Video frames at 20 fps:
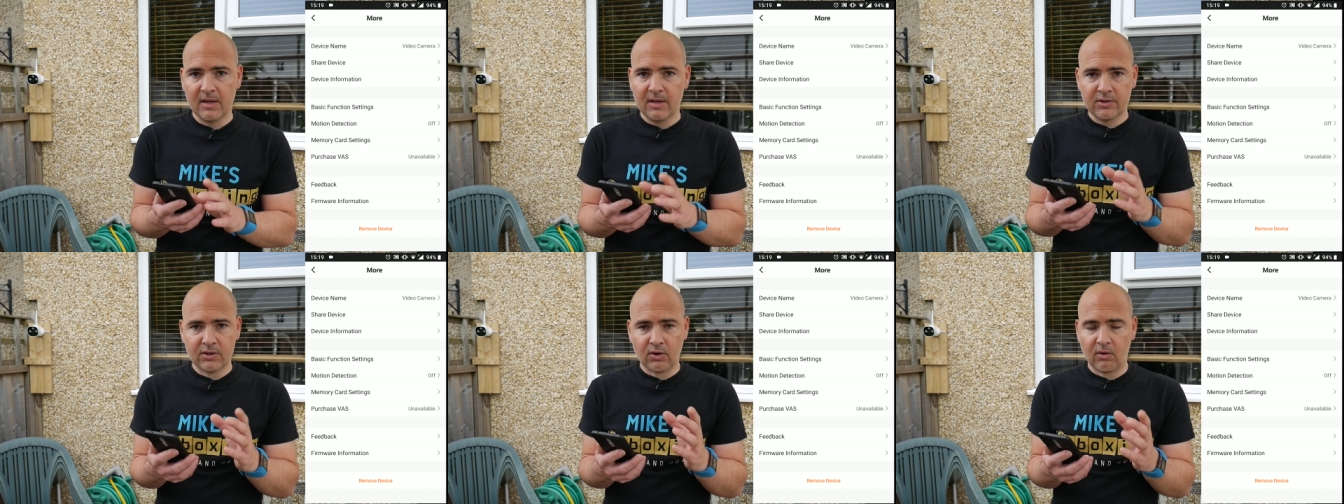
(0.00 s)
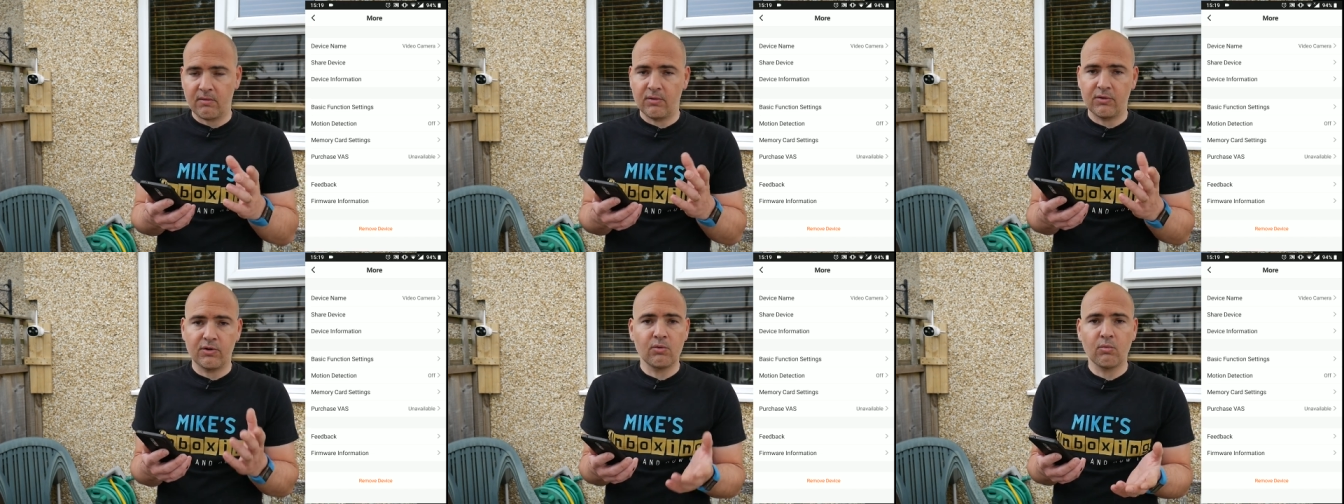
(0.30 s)
So
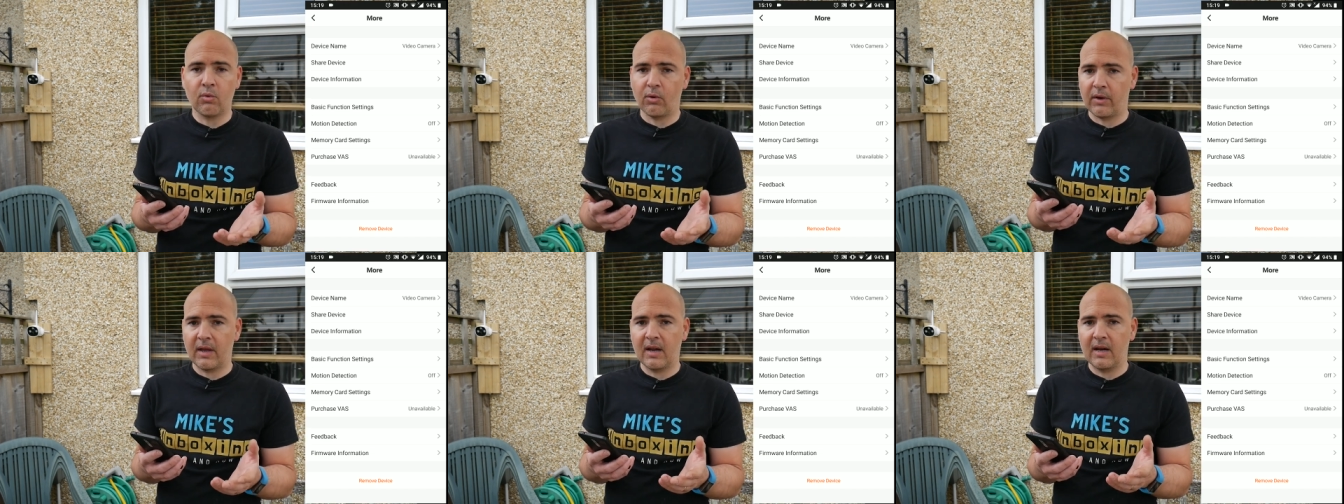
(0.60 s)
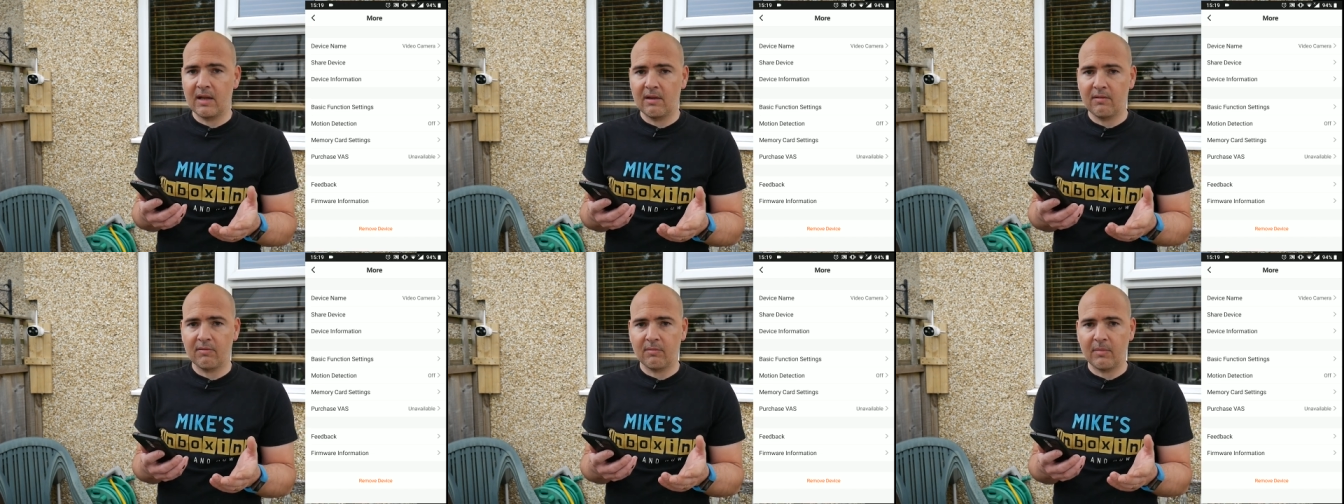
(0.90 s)
if you do want
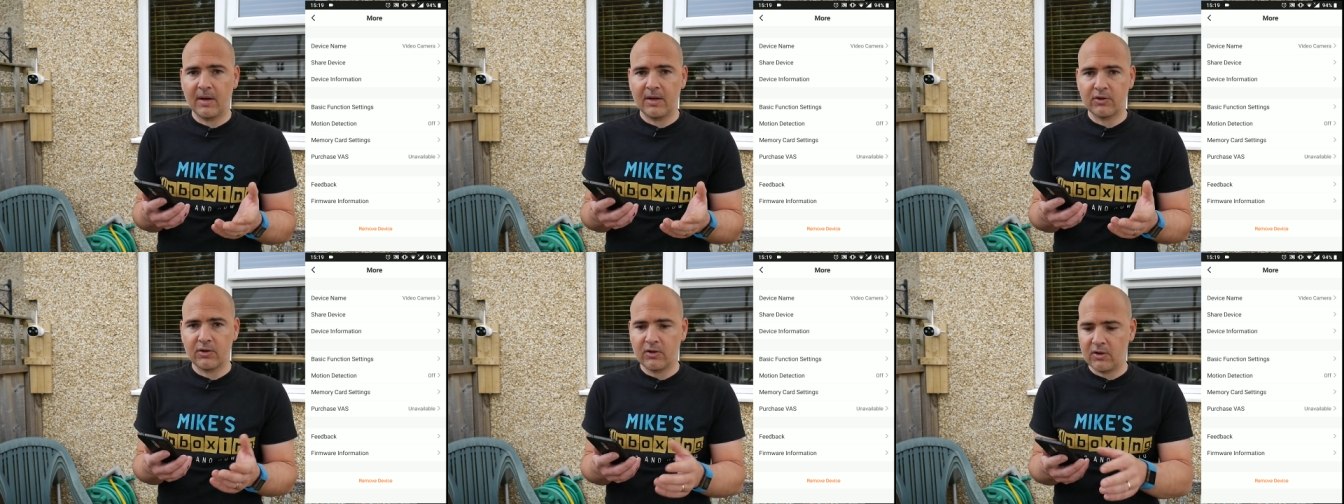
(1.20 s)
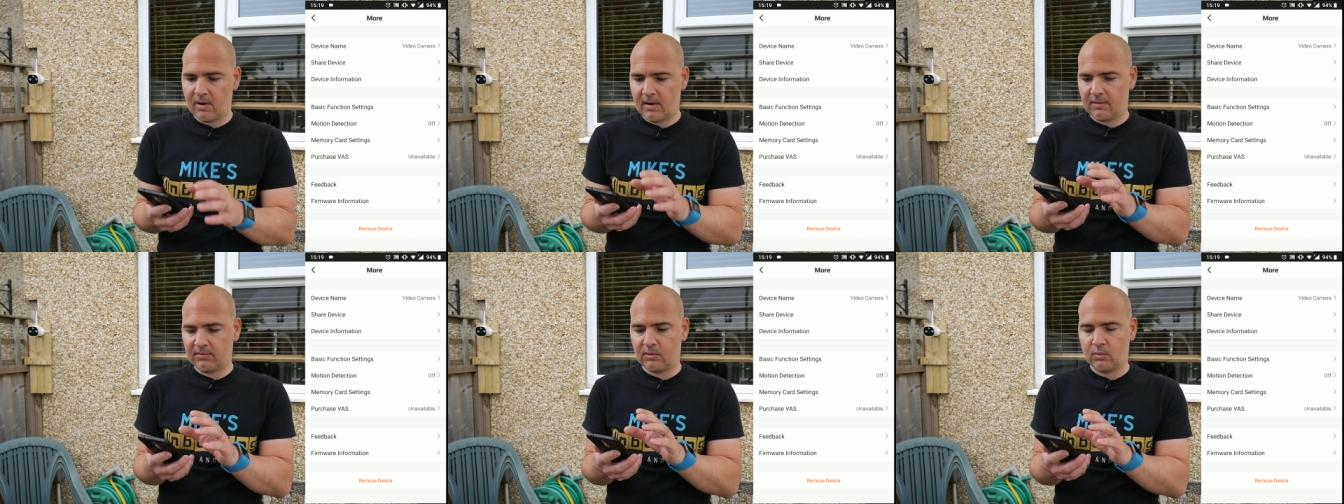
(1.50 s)
any information,
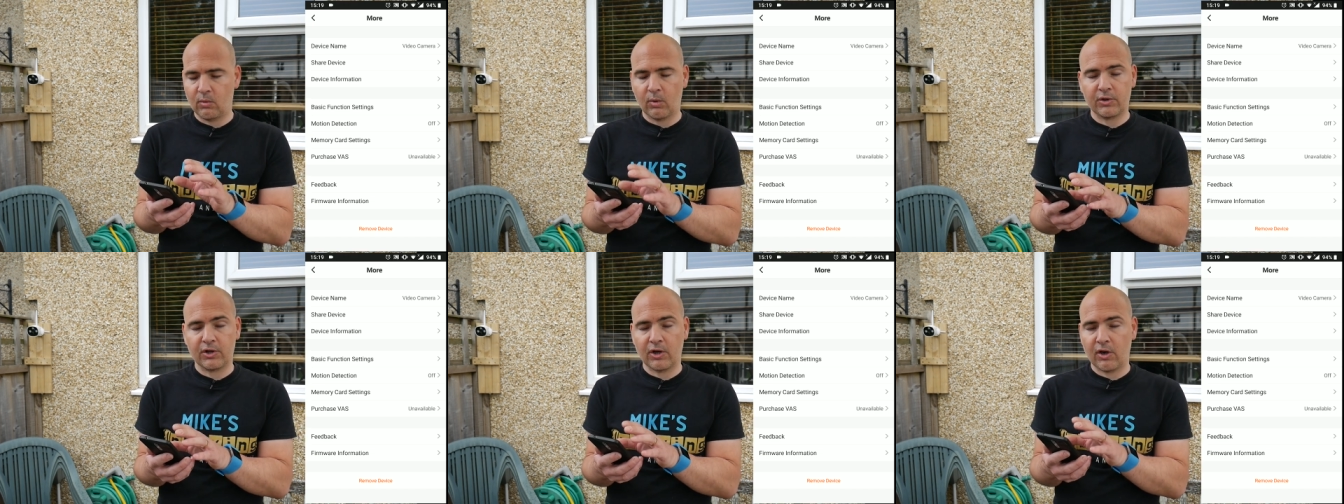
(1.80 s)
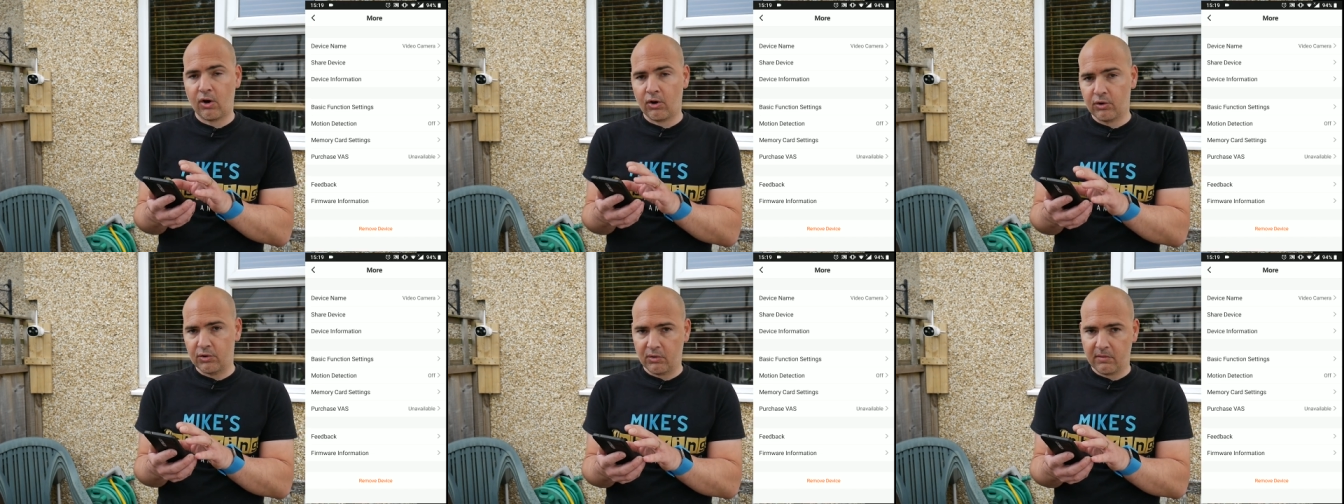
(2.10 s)
you have to watch it
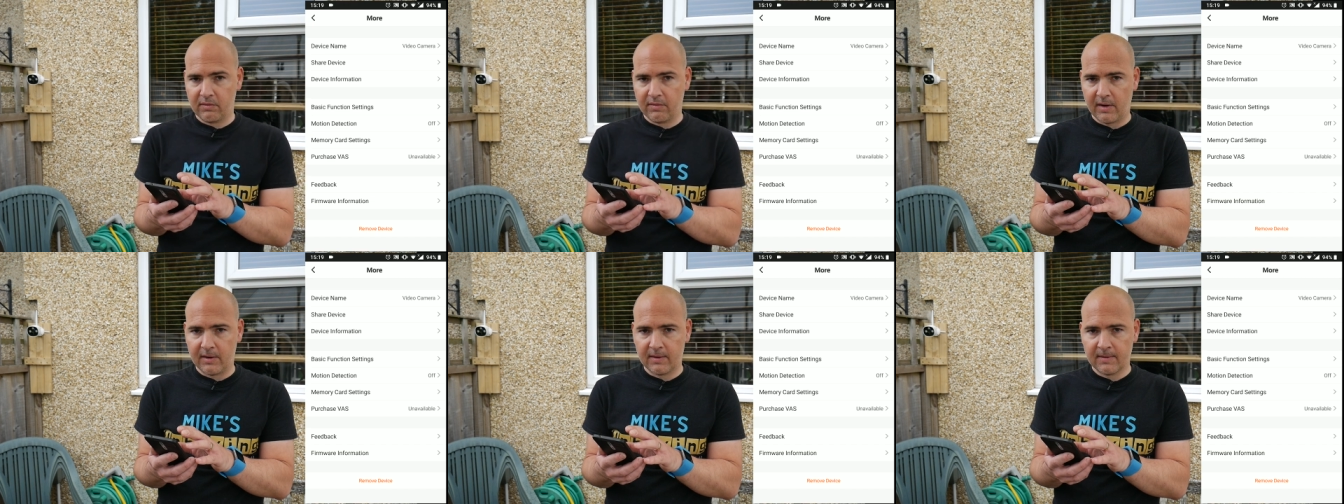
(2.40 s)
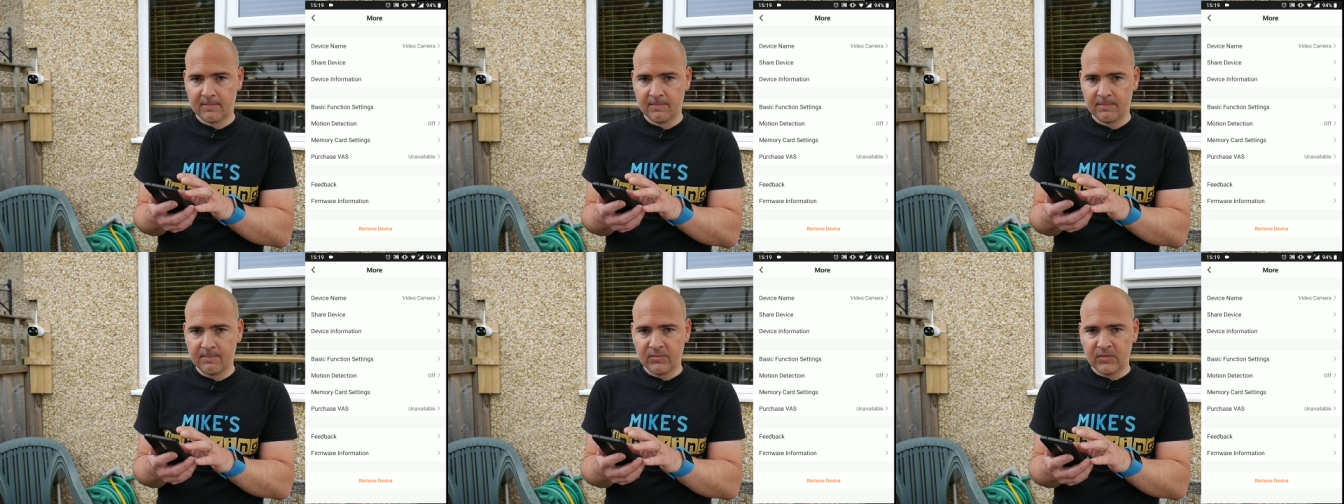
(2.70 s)
on your
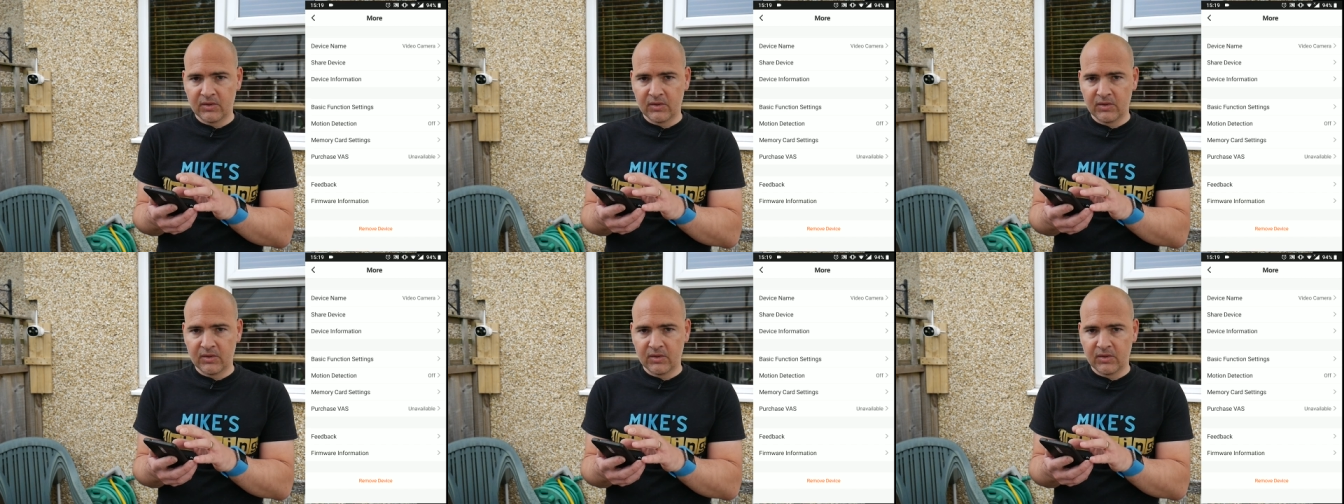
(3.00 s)
phone.